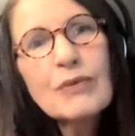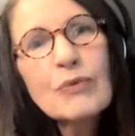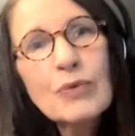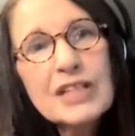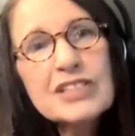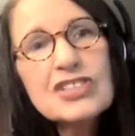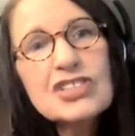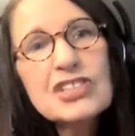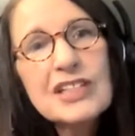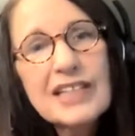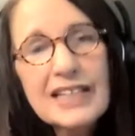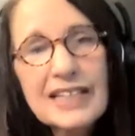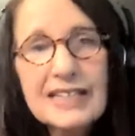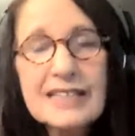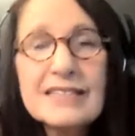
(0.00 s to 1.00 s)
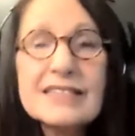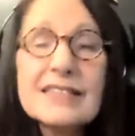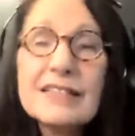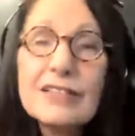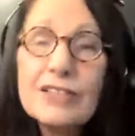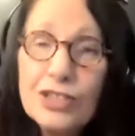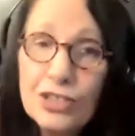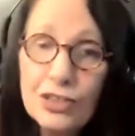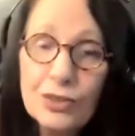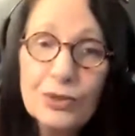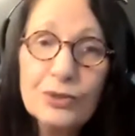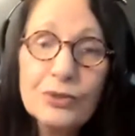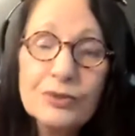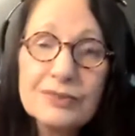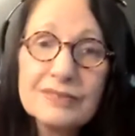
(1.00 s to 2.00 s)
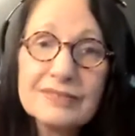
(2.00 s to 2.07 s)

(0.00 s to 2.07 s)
which is you.